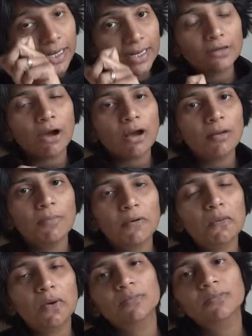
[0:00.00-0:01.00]
i talk
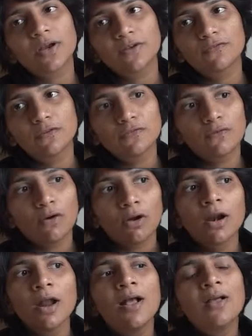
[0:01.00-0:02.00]
about what i'm grateful for